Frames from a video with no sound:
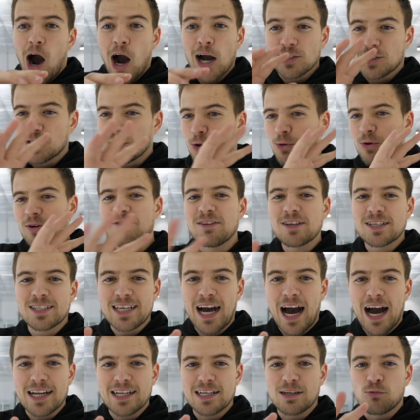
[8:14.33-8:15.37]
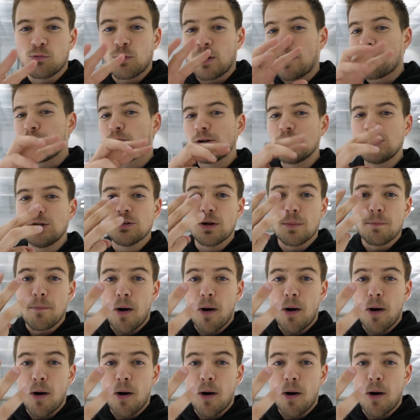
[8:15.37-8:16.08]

All right, so we've decided whenever we do the